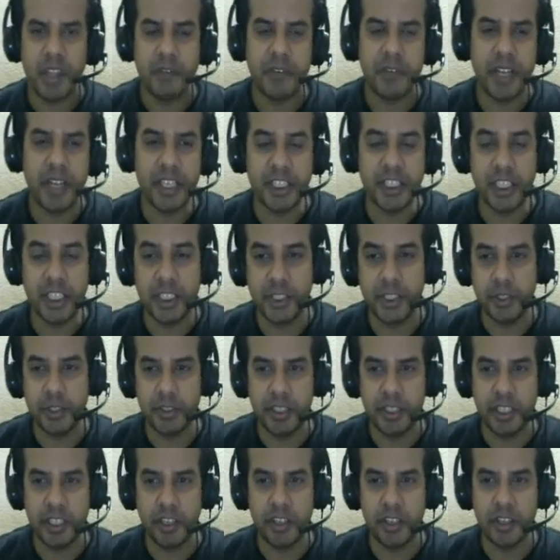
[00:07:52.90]
And just you
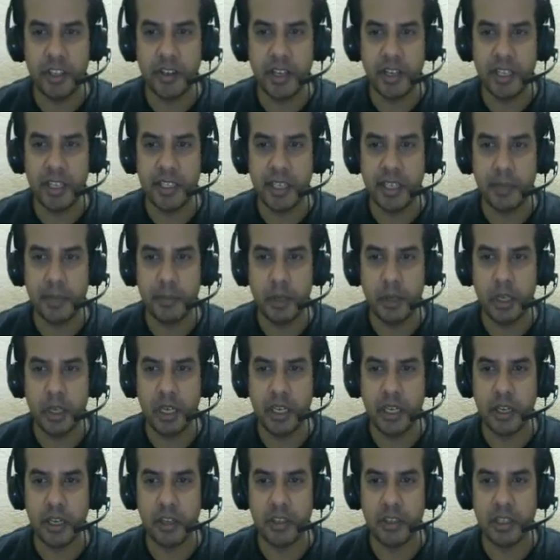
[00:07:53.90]
see on the runtime
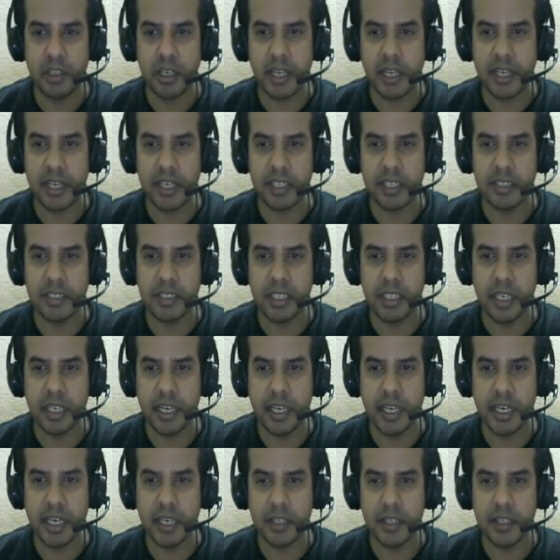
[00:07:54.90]
only on the right hand
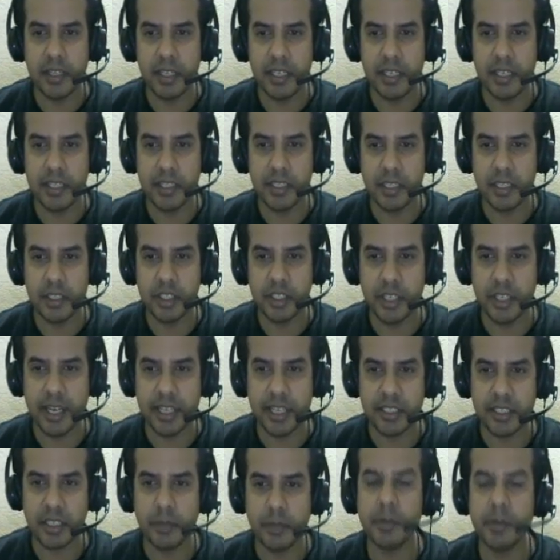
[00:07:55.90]
side, these
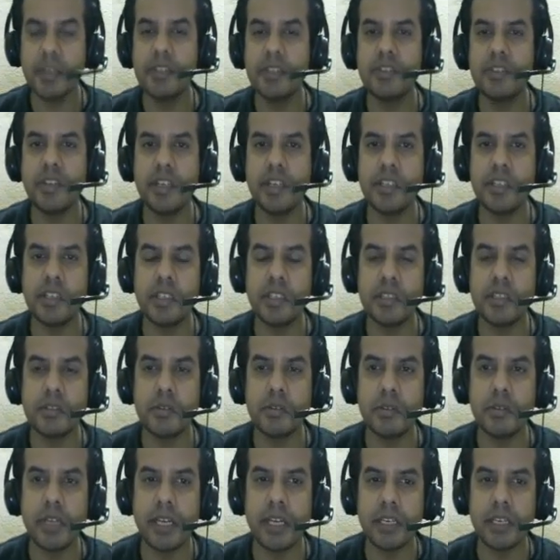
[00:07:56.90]
stats are being changing,
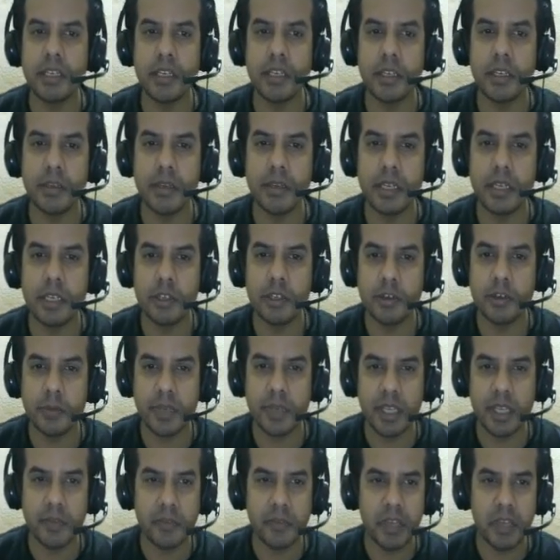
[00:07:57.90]
so that it will be
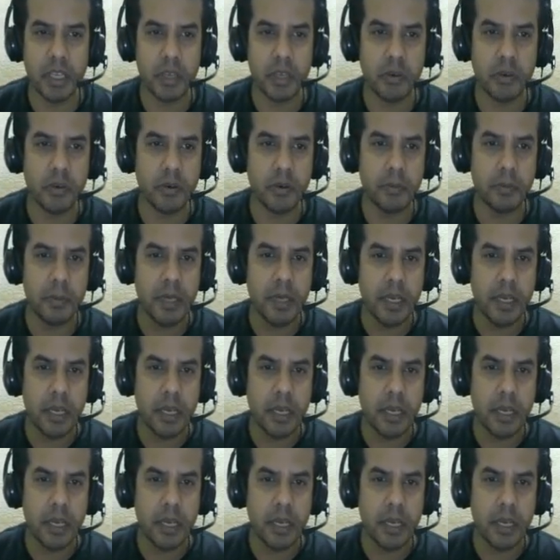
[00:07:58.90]
giving you